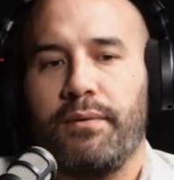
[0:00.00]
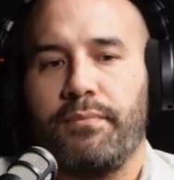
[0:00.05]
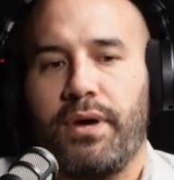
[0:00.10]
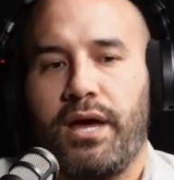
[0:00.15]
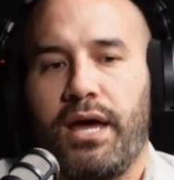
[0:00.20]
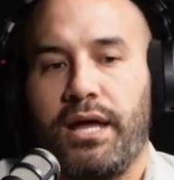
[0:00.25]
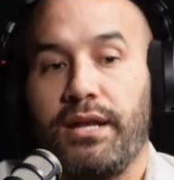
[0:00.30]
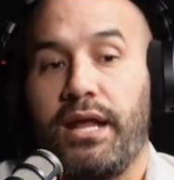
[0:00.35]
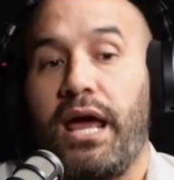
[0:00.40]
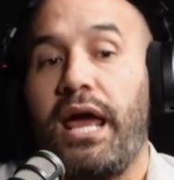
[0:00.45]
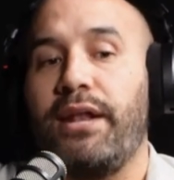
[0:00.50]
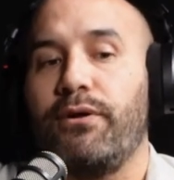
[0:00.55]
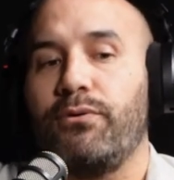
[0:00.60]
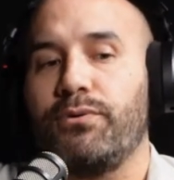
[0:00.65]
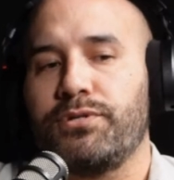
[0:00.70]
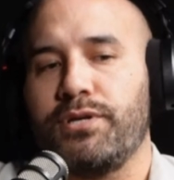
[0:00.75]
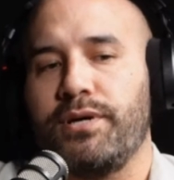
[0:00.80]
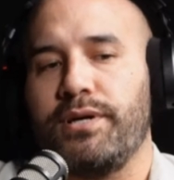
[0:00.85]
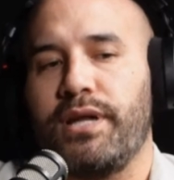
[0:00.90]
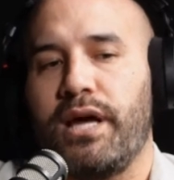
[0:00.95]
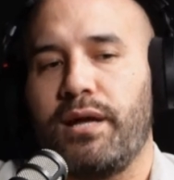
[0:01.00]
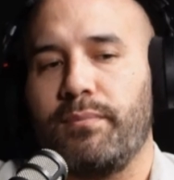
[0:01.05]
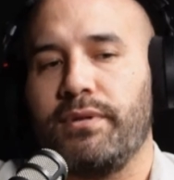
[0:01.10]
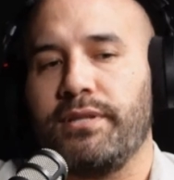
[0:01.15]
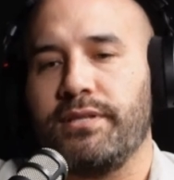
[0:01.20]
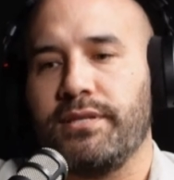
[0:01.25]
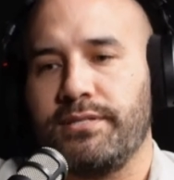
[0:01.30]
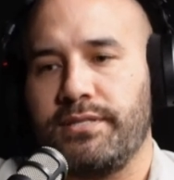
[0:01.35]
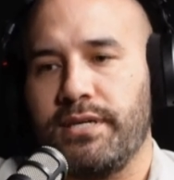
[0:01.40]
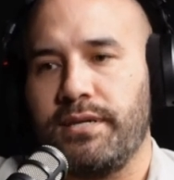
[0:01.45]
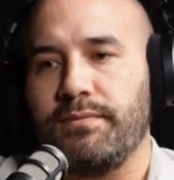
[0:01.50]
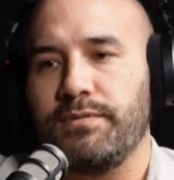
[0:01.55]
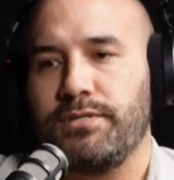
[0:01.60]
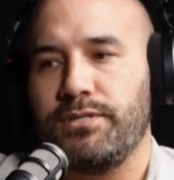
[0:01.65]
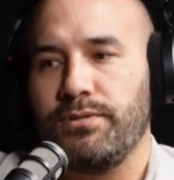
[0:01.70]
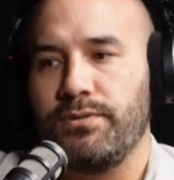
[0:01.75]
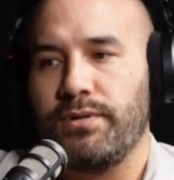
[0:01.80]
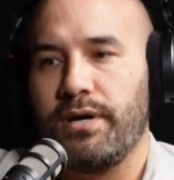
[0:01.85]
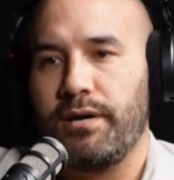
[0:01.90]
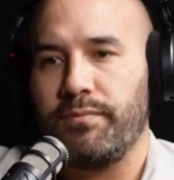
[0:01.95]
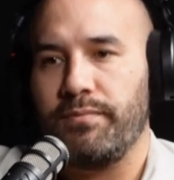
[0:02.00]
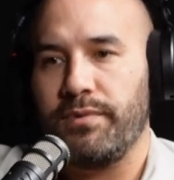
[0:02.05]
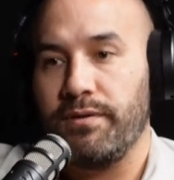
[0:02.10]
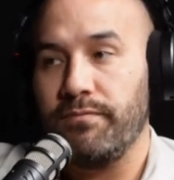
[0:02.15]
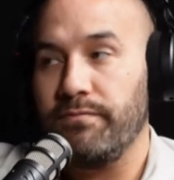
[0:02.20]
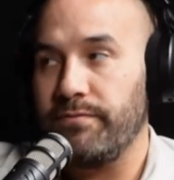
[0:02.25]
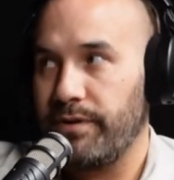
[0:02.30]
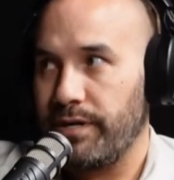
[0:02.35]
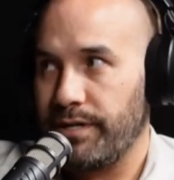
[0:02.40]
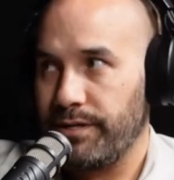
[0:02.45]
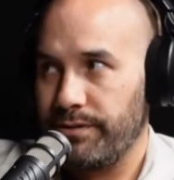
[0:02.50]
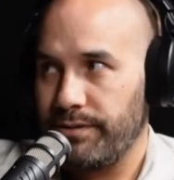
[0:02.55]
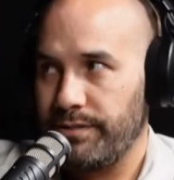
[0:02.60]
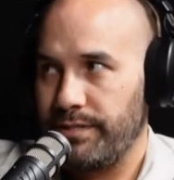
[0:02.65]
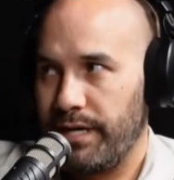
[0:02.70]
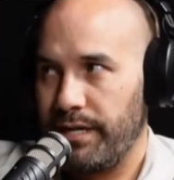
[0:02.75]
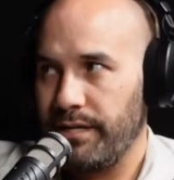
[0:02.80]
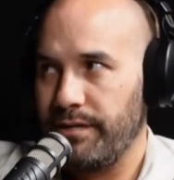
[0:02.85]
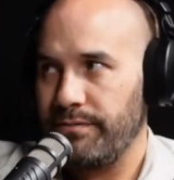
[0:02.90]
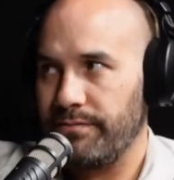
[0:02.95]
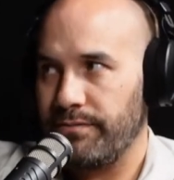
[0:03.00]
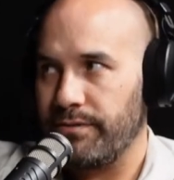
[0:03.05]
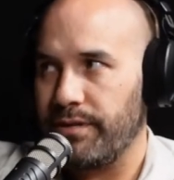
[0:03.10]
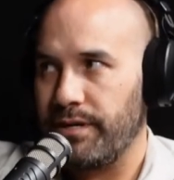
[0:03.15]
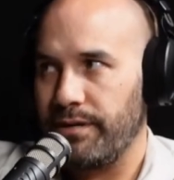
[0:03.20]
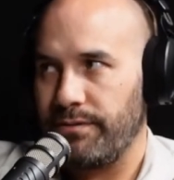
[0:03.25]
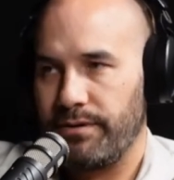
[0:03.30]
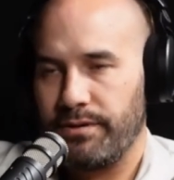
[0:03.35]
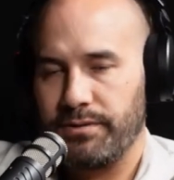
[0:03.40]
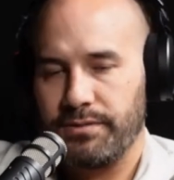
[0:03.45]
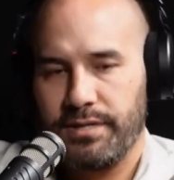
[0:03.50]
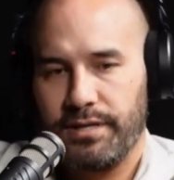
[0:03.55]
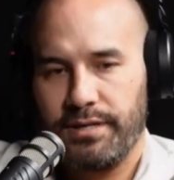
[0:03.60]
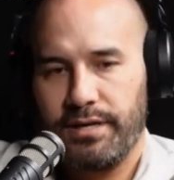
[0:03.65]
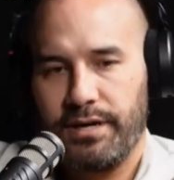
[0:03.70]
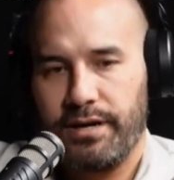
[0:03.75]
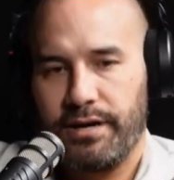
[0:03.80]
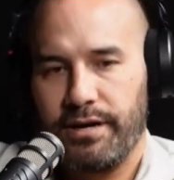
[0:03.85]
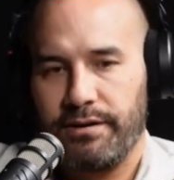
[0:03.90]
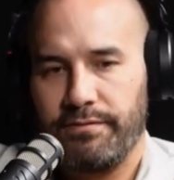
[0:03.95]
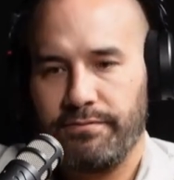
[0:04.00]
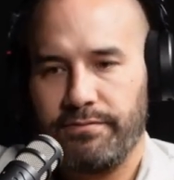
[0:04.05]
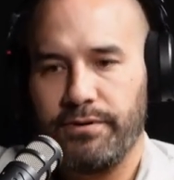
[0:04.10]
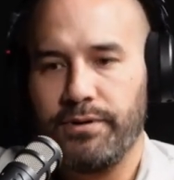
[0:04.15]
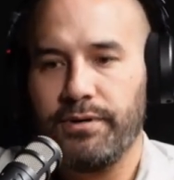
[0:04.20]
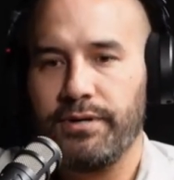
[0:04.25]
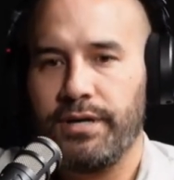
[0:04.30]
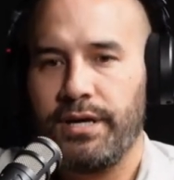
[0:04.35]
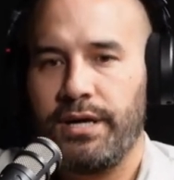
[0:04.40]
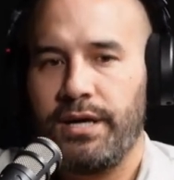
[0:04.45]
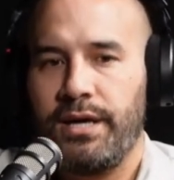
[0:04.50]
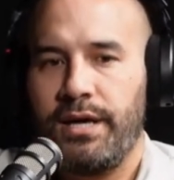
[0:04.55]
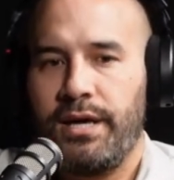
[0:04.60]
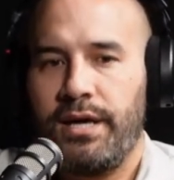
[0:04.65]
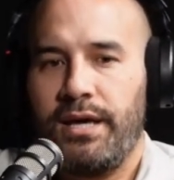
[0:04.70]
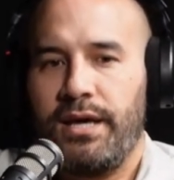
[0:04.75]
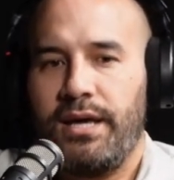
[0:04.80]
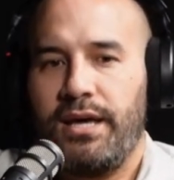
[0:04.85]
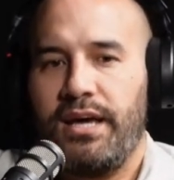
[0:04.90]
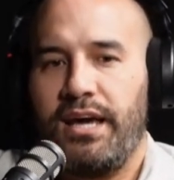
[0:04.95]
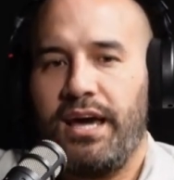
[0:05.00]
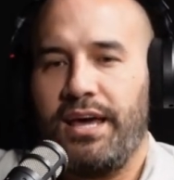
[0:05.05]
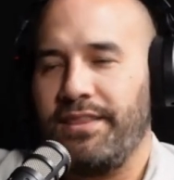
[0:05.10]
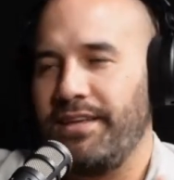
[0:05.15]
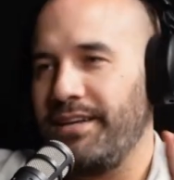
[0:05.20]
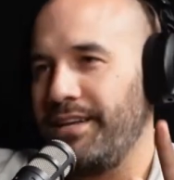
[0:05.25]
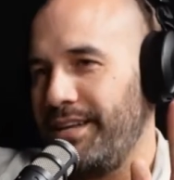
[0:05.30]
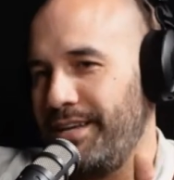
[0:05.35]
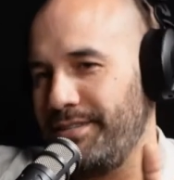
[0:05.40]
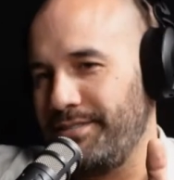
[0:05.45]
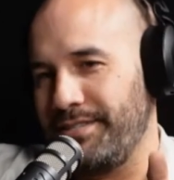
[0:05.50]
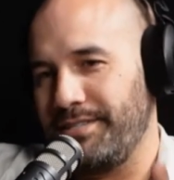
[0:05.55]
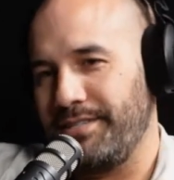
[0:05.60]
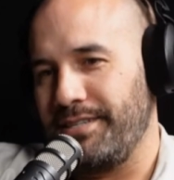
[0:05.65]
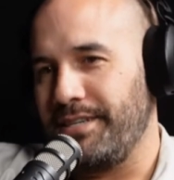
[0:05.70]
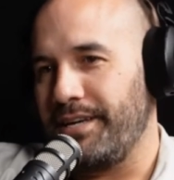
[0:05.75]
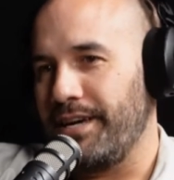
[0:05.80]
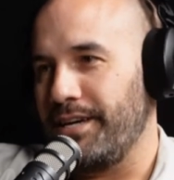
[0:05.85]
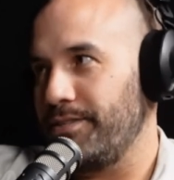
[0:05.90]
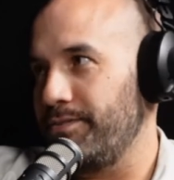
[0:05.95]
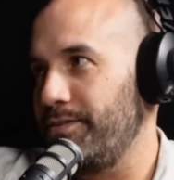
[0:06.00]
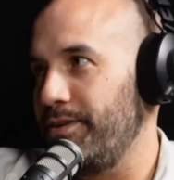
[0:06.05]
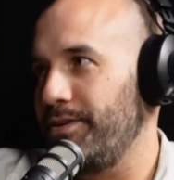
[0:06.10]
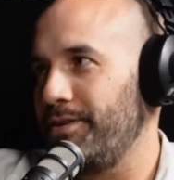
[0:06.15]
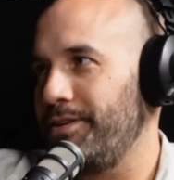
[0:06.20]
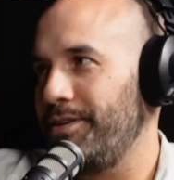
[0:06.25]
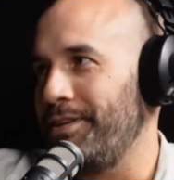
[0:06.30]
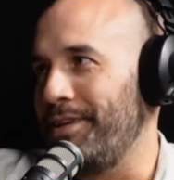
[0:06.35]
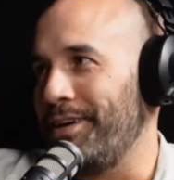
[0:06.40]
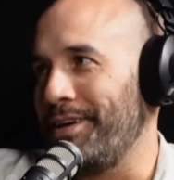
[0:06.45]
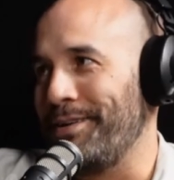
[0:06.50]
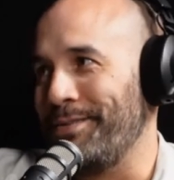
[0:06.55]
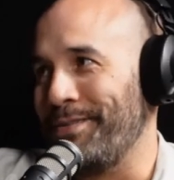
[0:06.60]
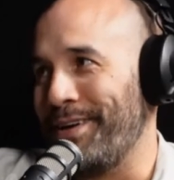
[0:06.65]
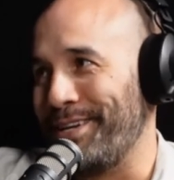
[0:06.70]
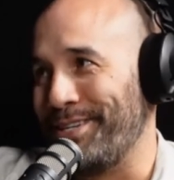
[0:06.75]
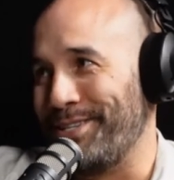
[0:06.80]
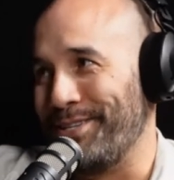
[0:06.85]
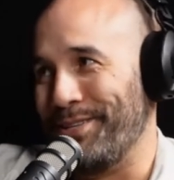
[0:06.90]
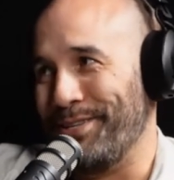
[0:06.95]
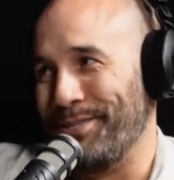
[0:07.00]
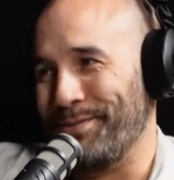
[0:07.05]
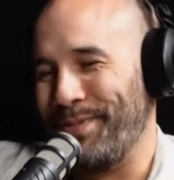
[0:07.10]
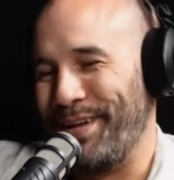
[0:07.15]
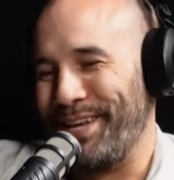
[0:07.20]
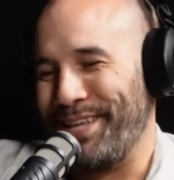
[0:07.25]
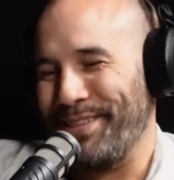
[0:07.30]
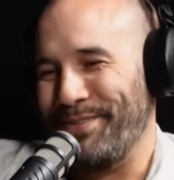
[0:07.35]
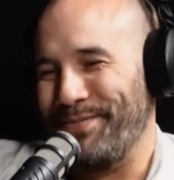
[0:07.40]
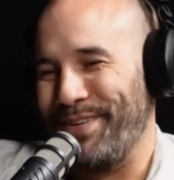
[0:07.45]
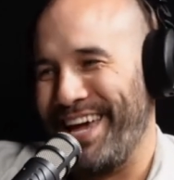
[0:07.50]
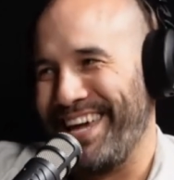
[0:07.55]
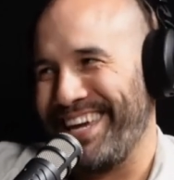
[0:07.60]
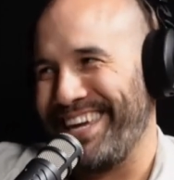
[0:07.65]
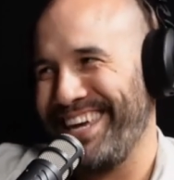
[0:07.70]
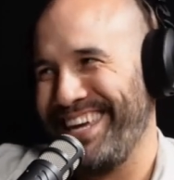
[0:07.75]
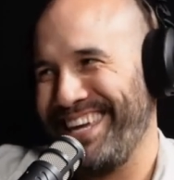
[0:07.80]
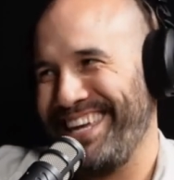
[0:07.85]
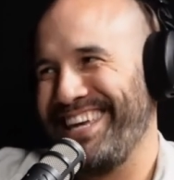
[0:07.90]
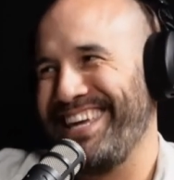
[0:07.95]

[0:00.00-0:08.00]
And, and also enabling the team to help them find good talent for their roles that they're hiring for. And then, as I said, cash flow make sure there's money in the bank.